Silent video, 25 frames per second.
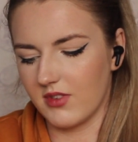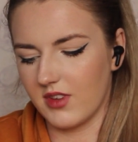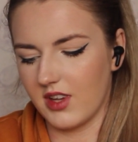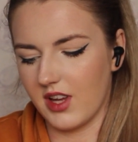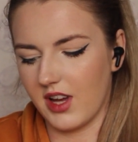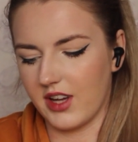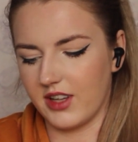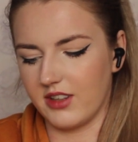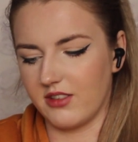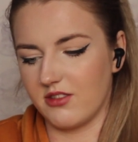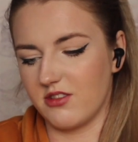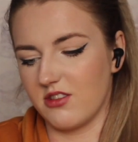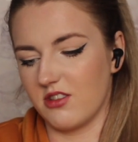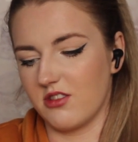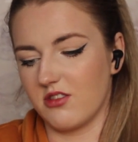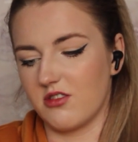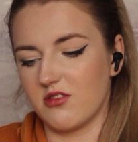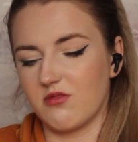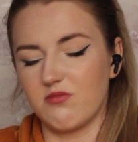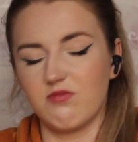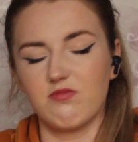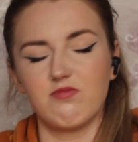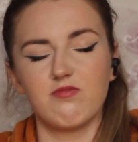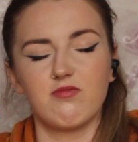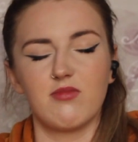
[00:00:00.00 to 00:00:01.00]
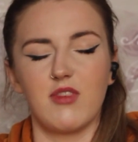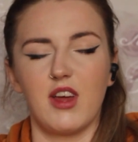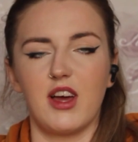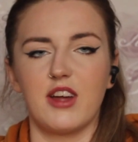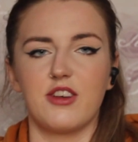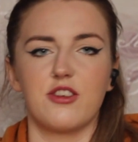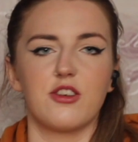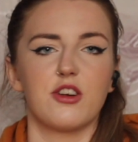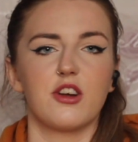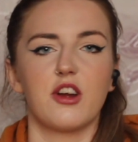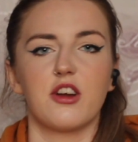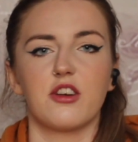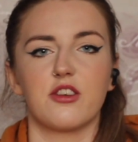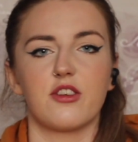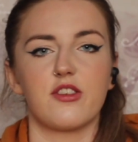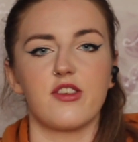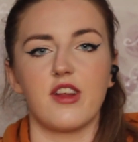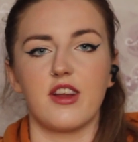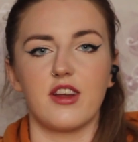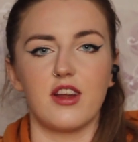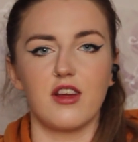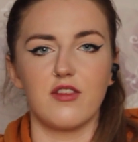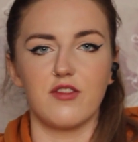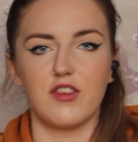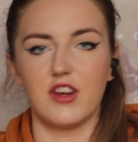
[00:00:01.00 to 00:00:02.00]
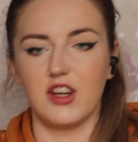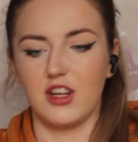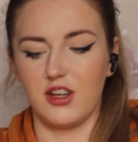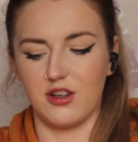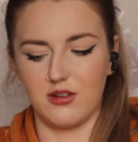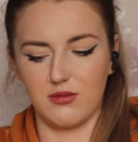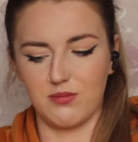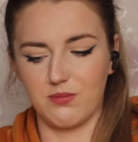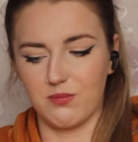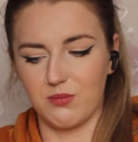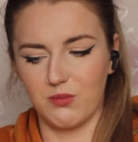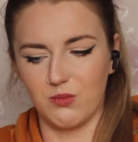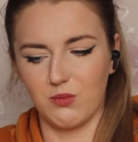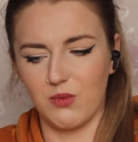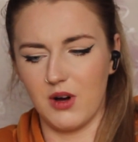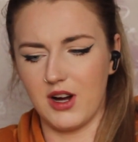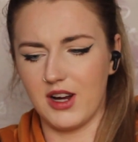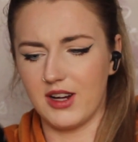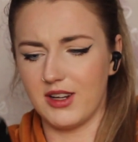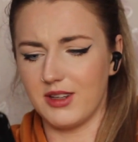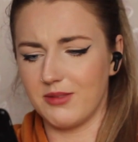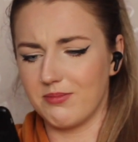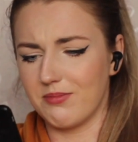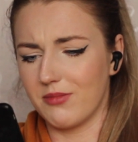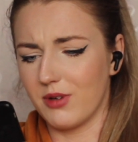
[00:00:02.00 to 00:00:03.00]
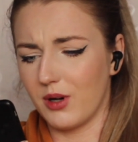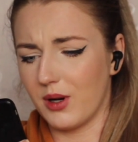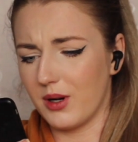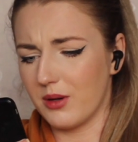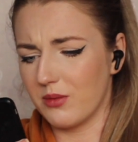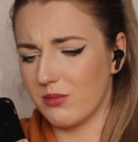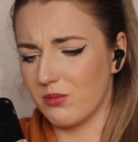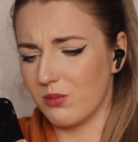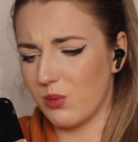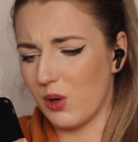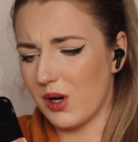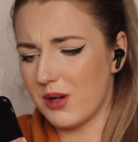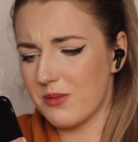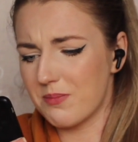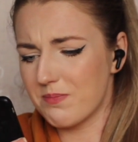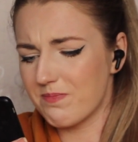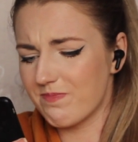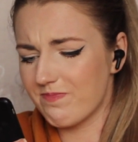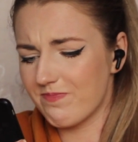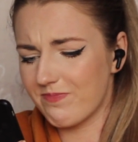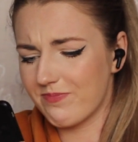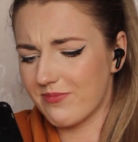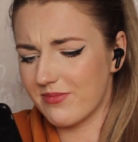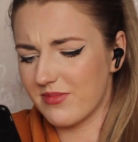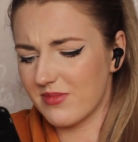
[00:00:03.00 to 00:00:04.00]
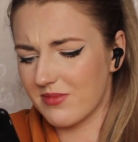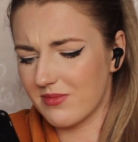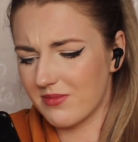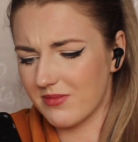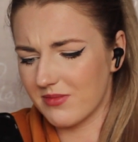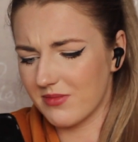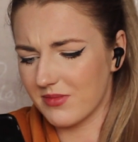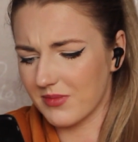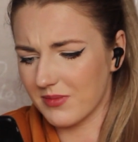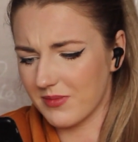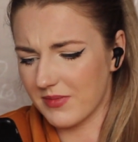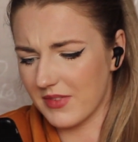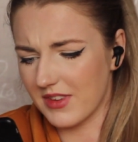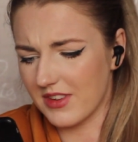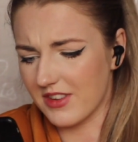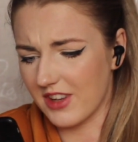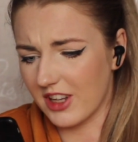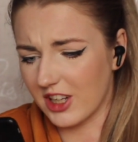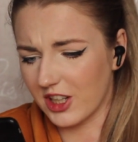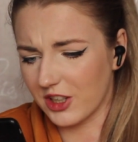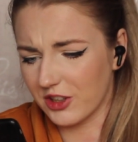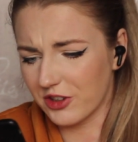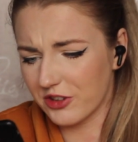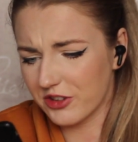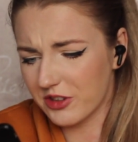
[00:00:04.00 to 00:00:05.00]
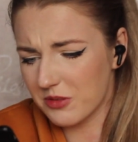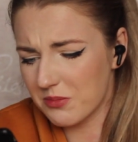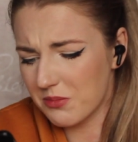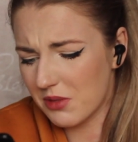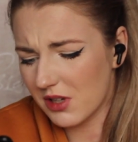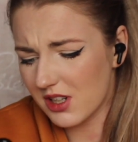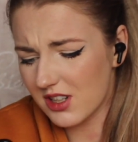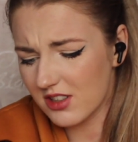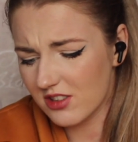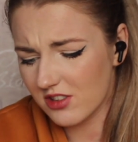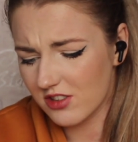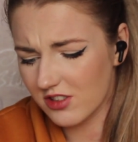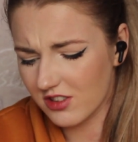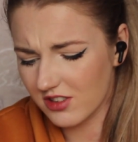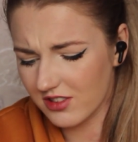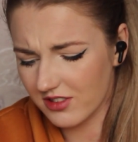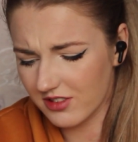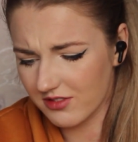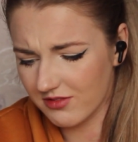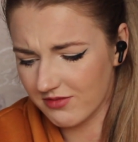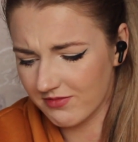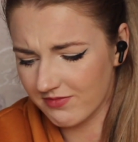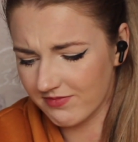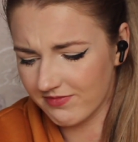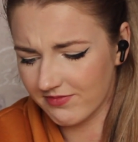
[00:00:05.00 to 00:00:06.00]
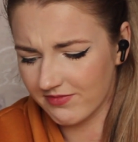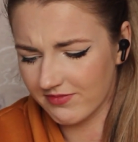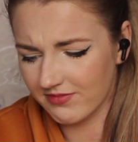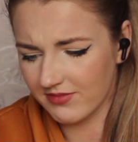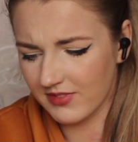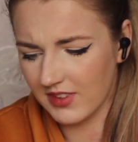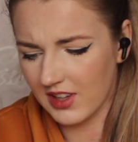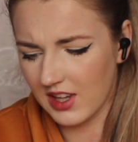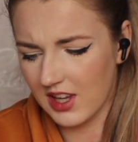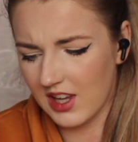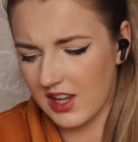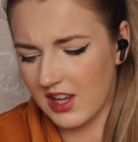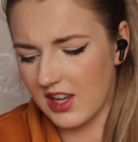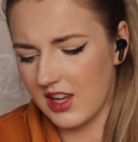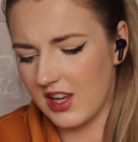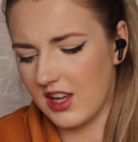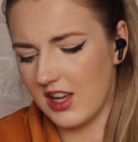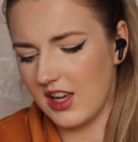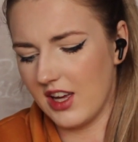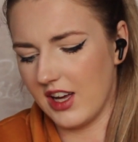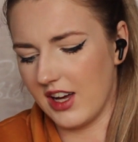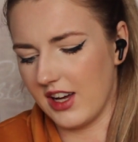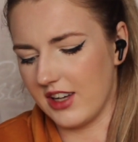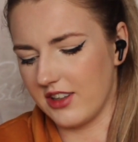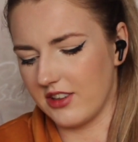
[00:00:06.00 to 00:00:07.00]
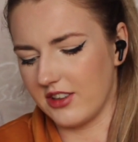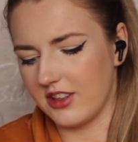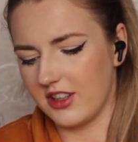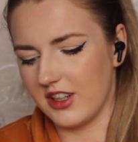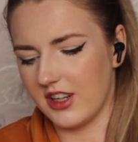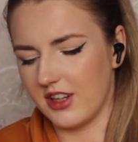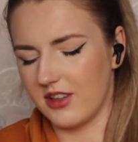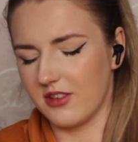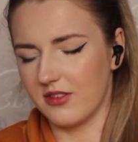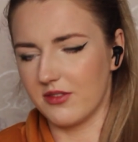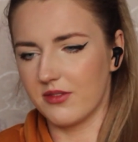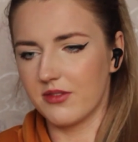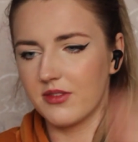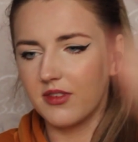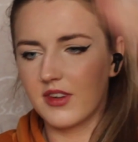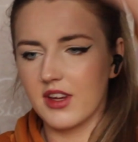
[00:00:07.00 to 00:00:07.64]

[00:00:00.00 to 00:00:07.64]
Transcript: I don't understand that video. Why, but what? Is that a cooking pot? I don't know.